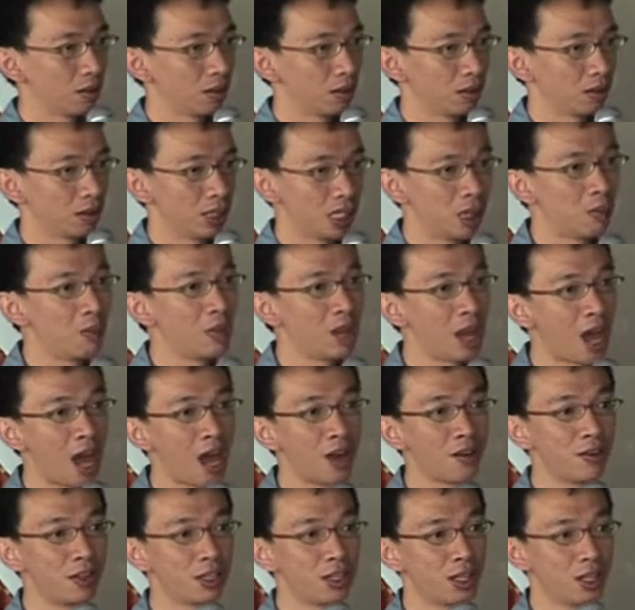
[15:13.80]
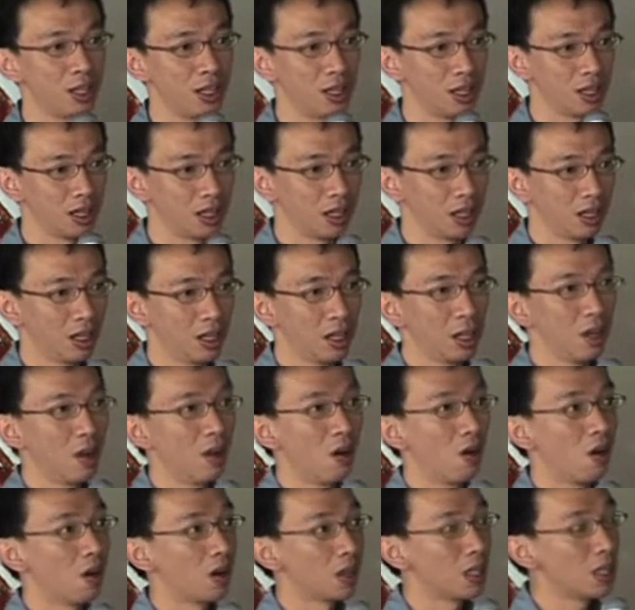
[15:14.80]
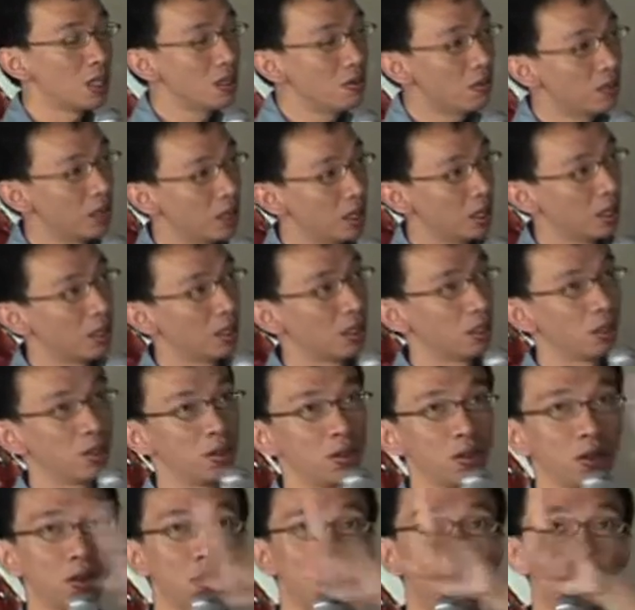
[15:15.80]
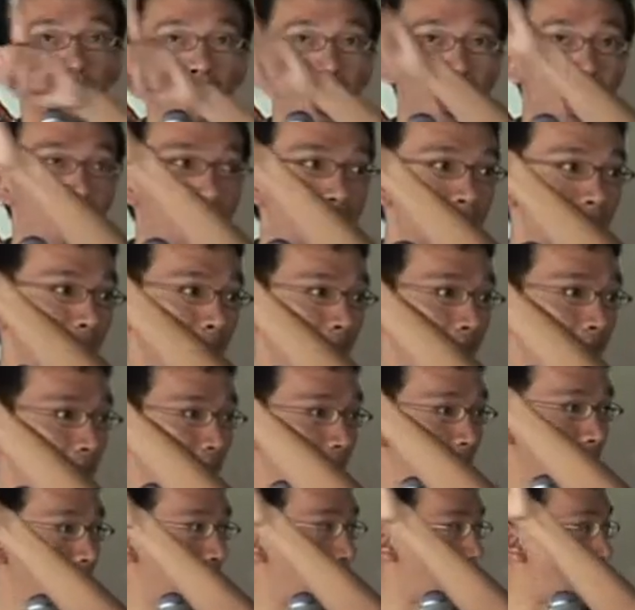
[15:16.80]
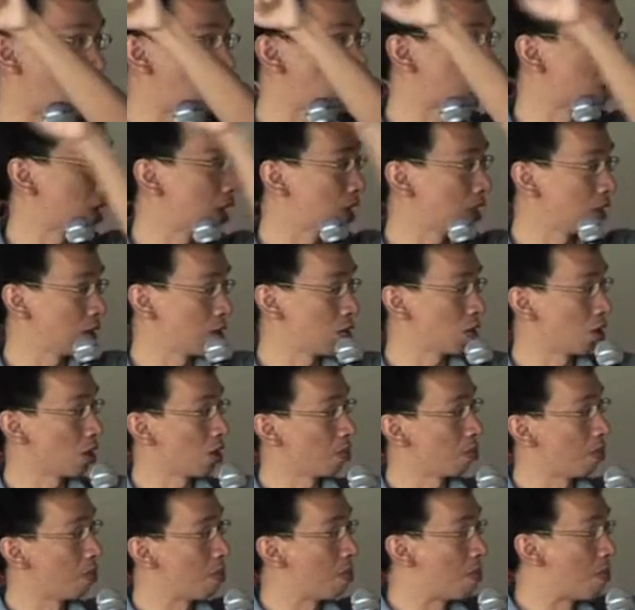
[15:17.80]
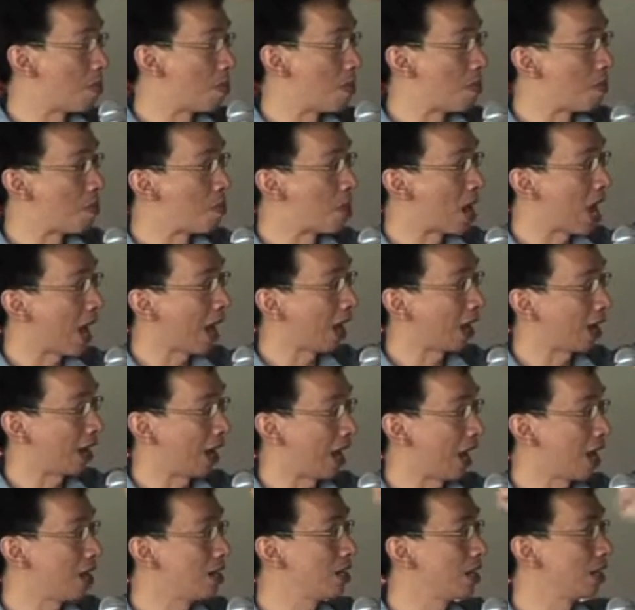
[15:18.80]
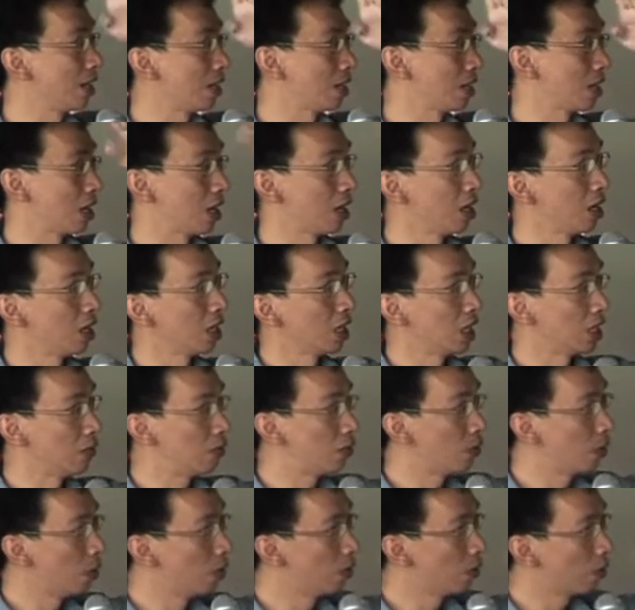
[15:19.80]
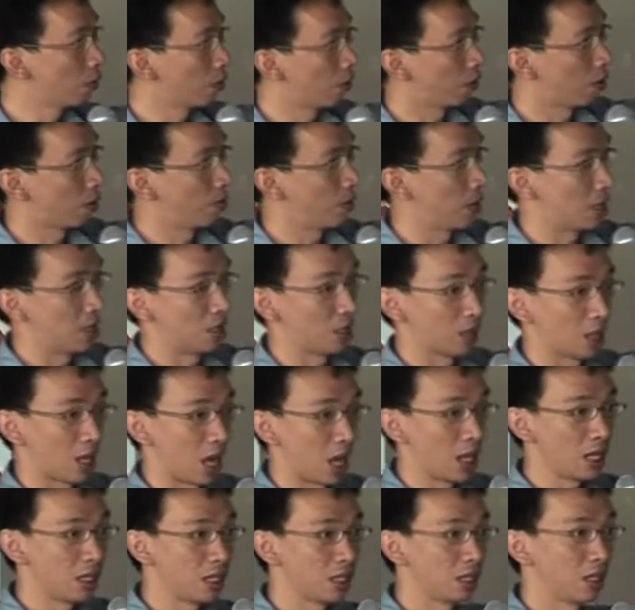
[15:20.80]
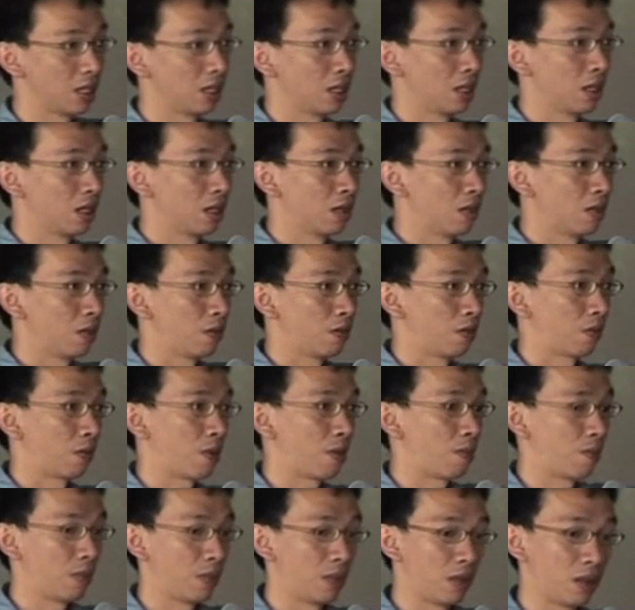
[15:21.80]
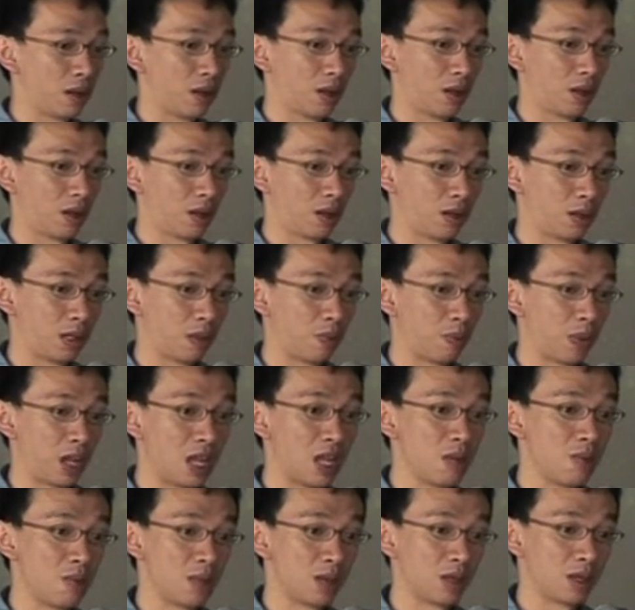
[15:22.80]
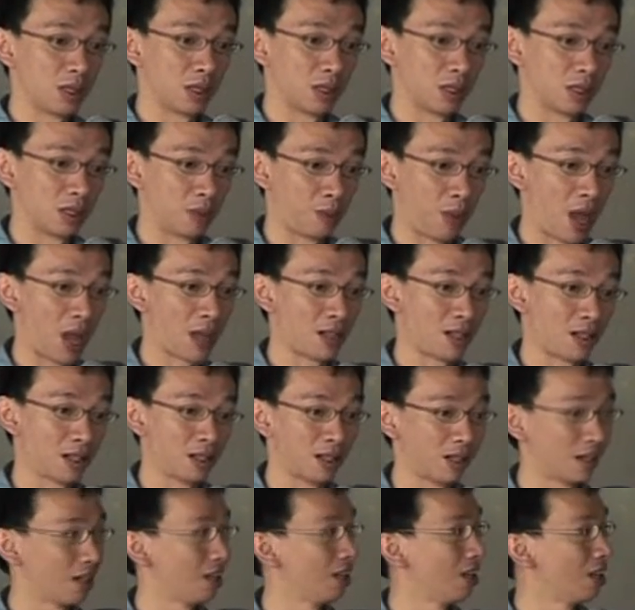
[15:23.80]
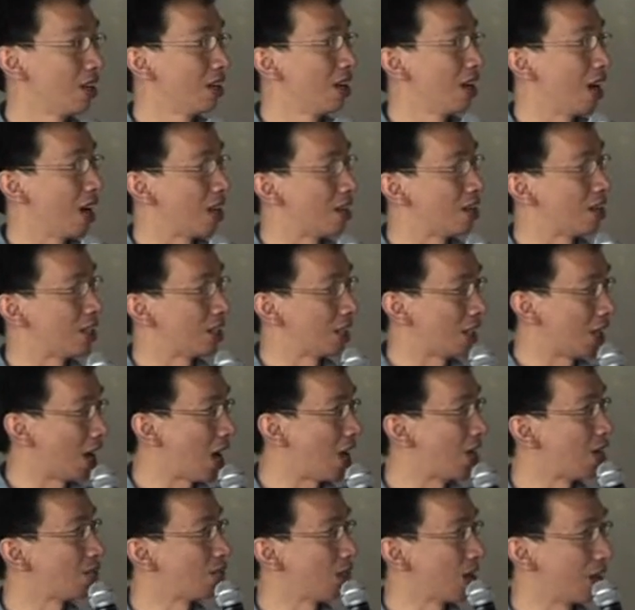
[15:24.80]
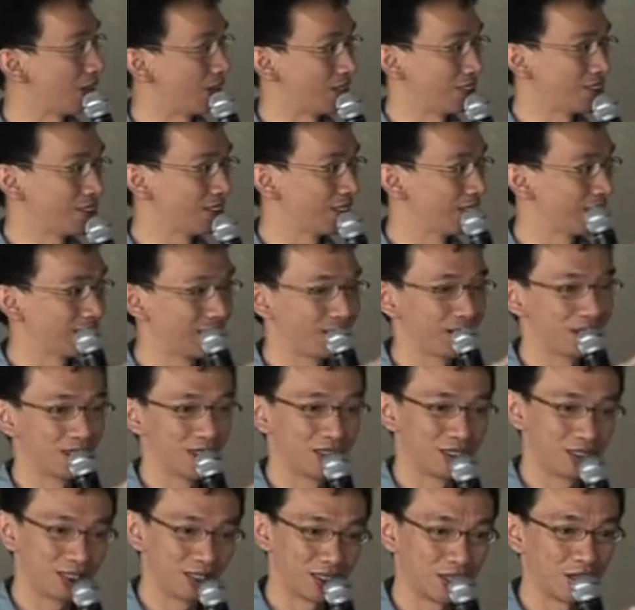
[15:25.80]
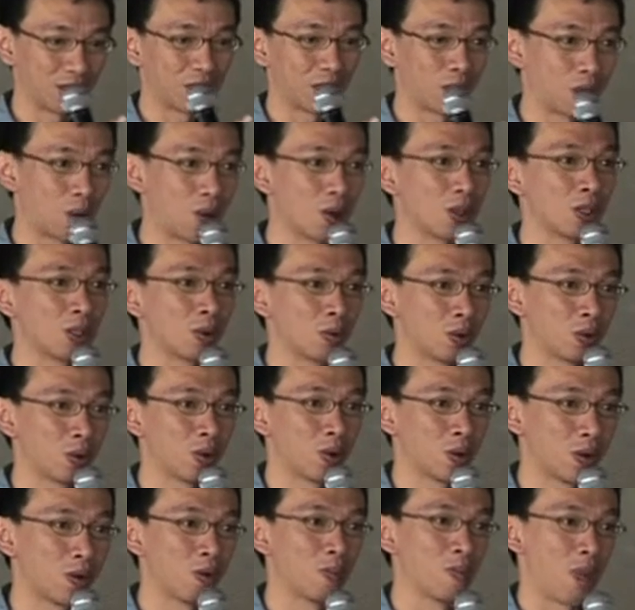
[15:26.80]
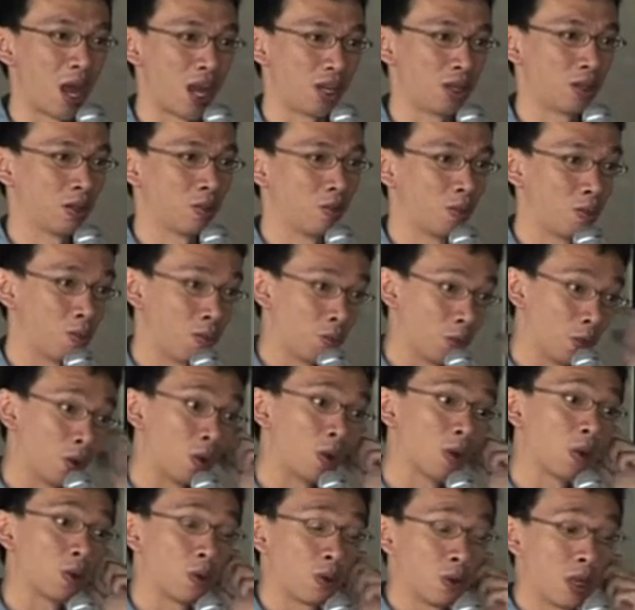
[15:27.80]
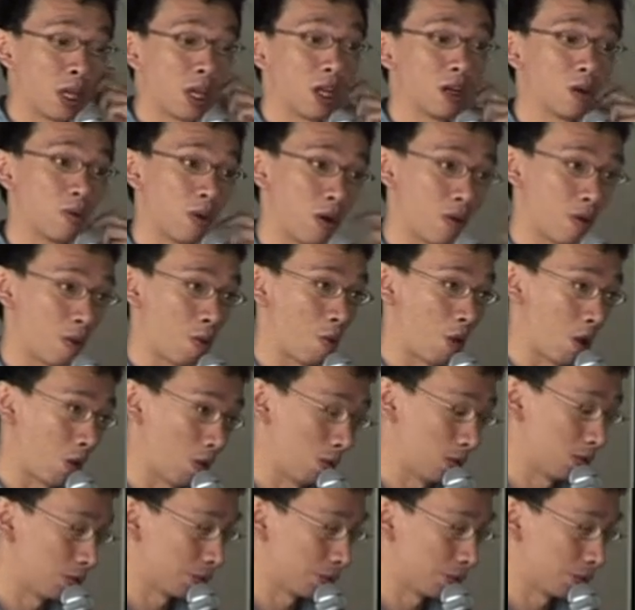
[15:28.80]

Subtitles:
similarity, or even the cladding outside, the black cladding here. If you look from inside, from the paper pattern, and it kind of like going matched together very well.